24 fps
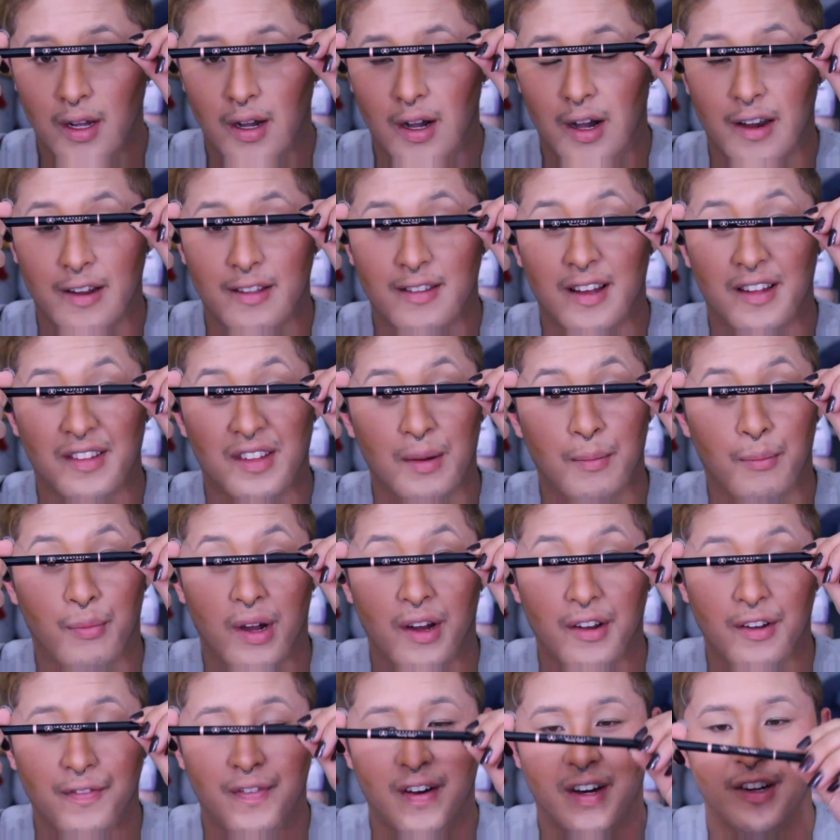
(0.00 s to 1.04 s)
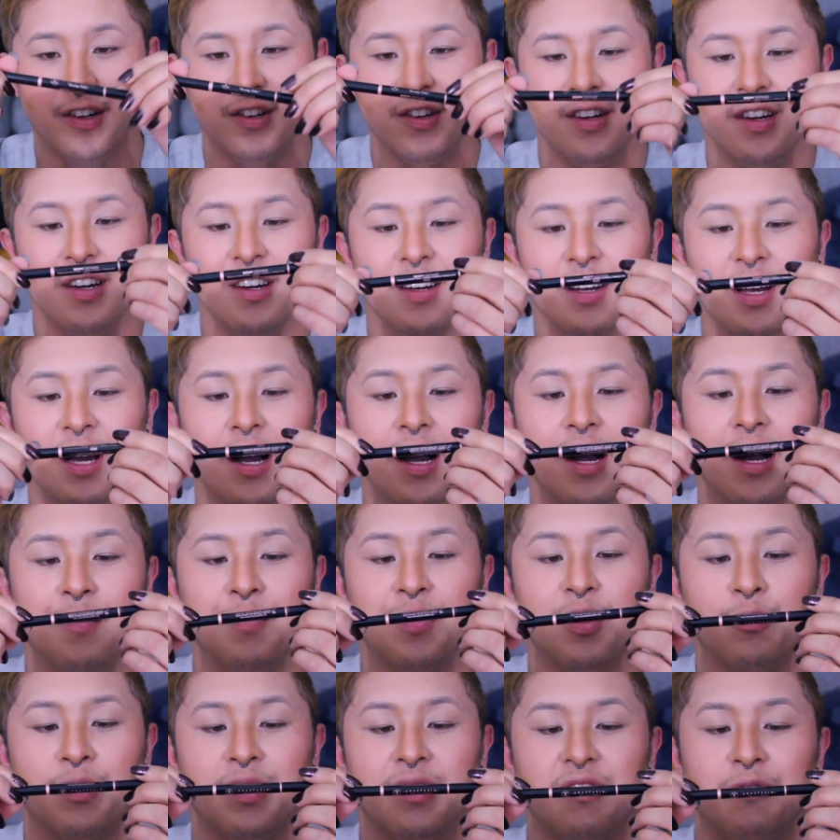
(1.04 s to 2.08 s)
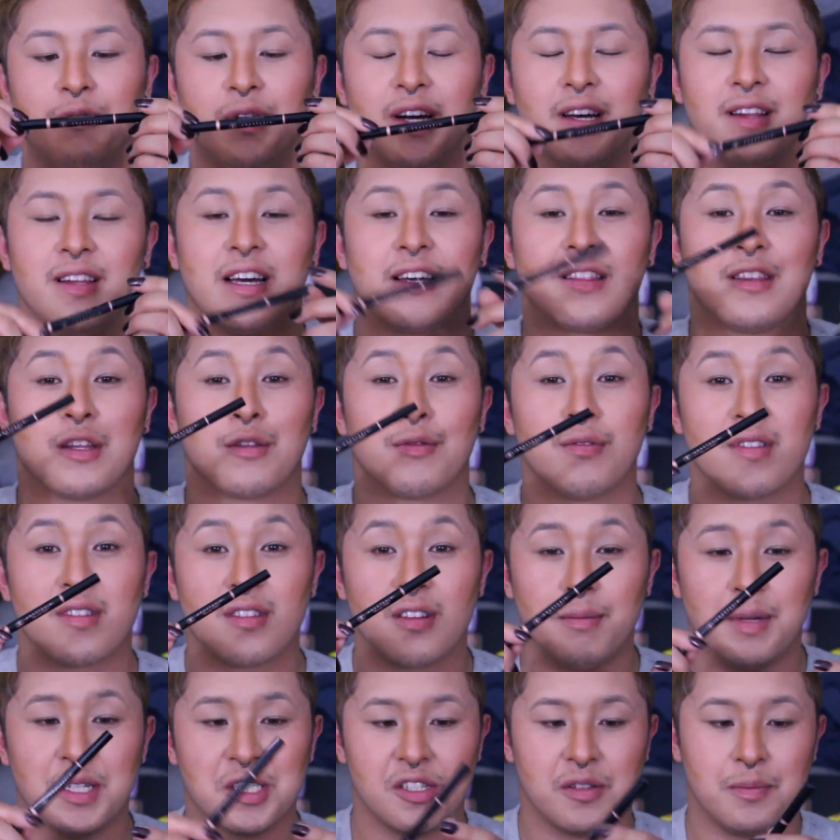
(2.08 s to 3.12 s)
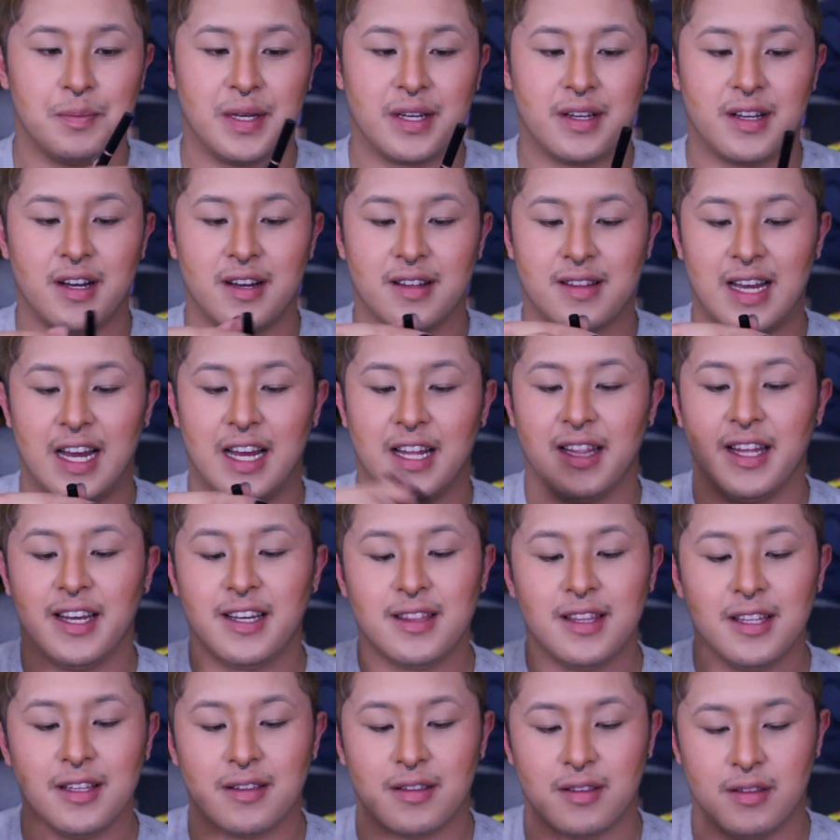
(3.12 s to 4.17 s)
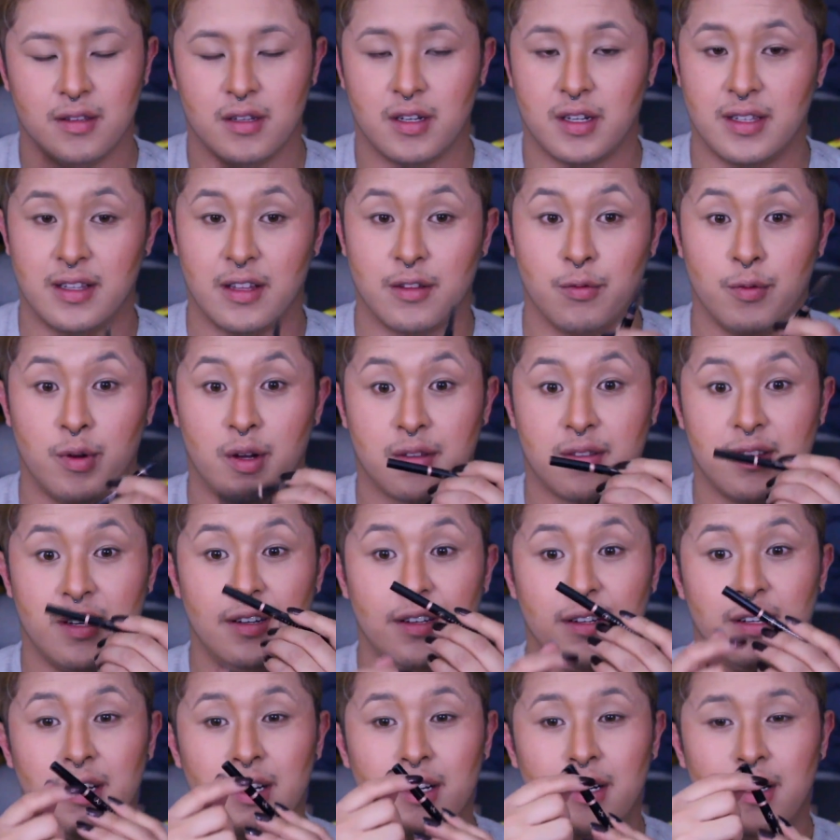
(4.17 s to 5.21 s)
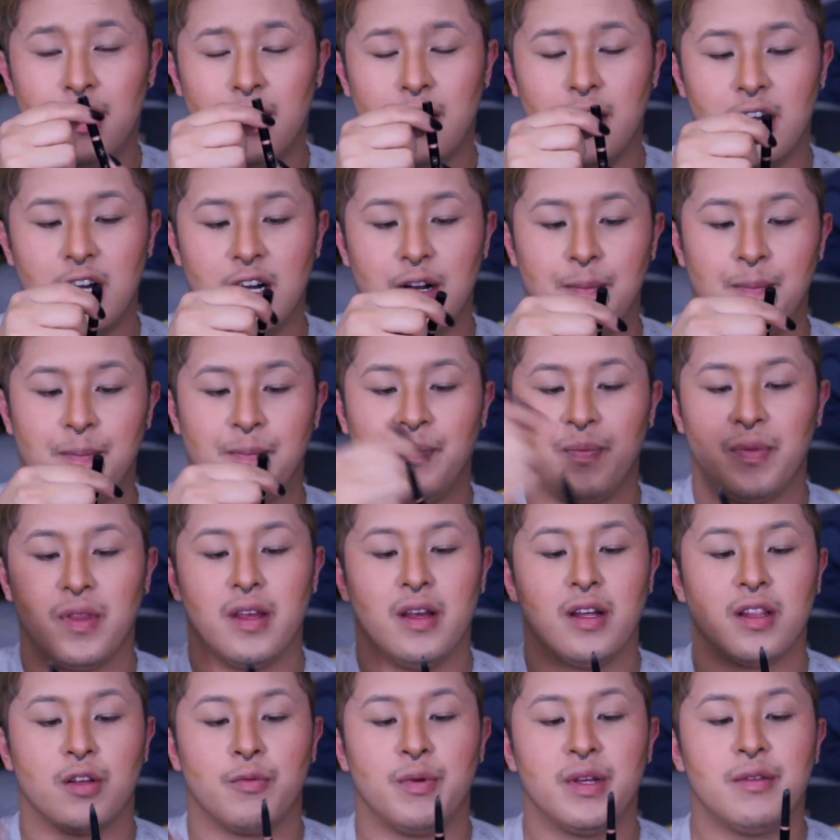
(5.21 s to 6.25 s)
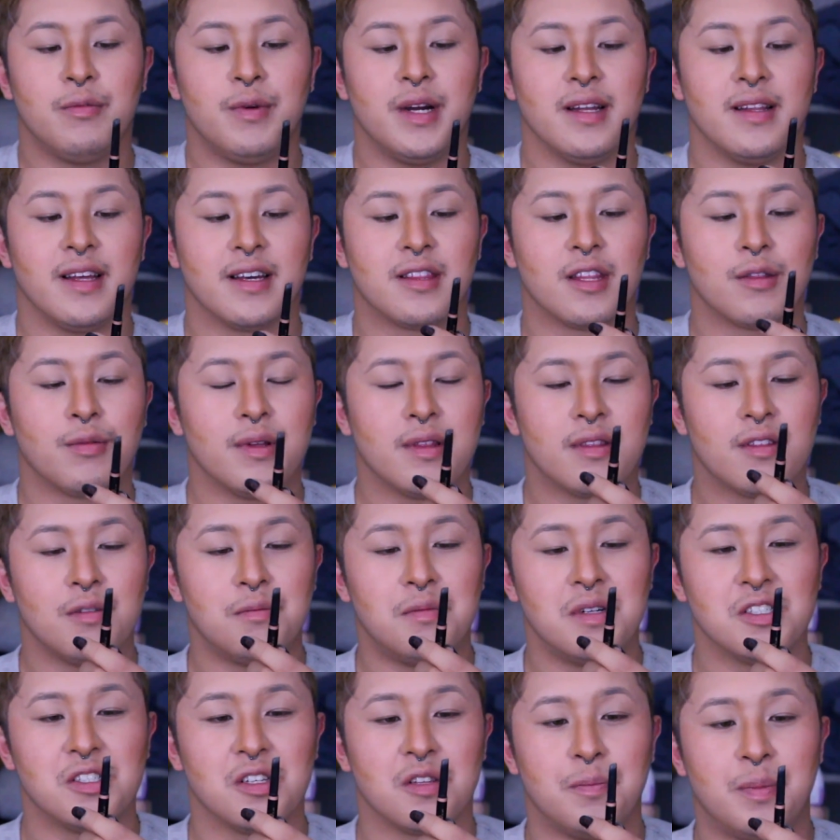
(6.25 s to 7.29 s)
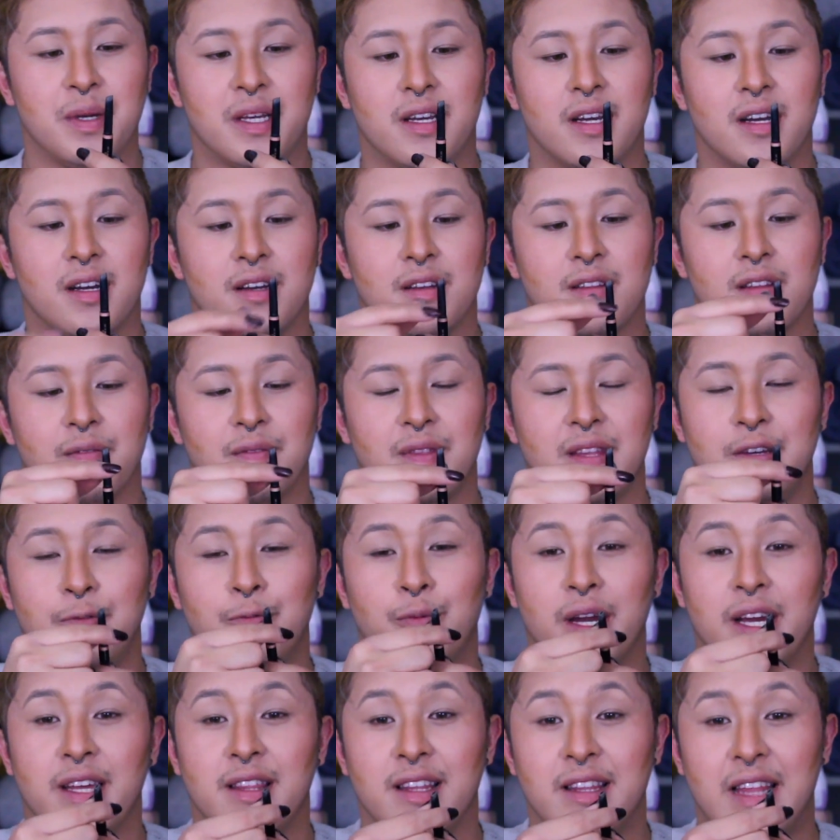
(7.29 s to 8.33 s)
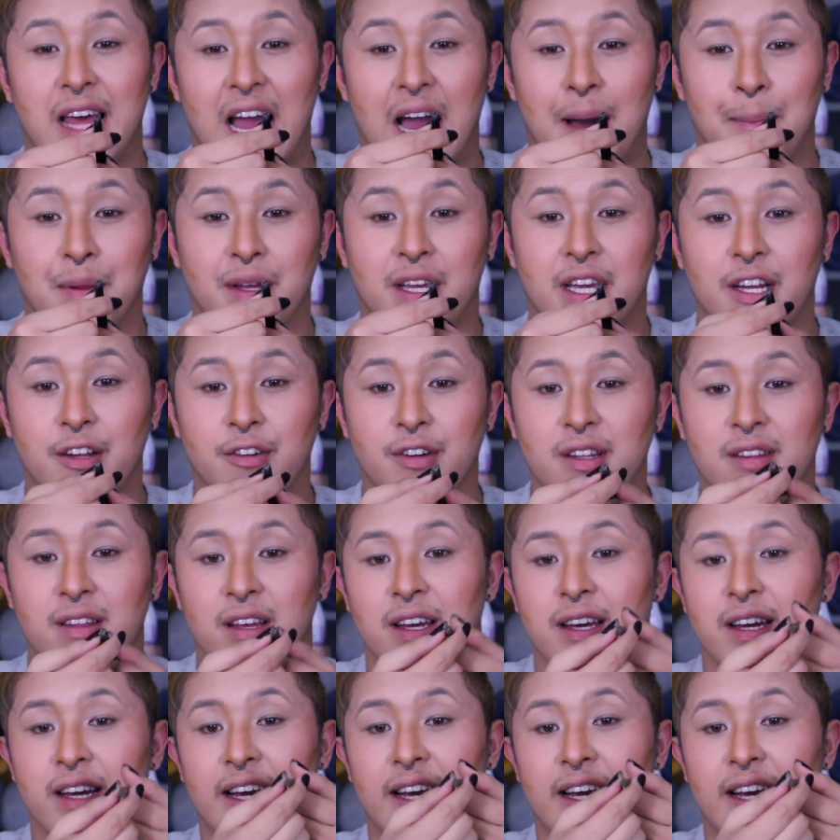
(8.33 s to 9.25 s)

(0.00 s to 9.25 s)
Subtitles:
Anastasia brow definer. The reason why I like this one so much is because I like the, okay, that's the wrong side. The reason why I like this one so much is because of the way that the applicator is.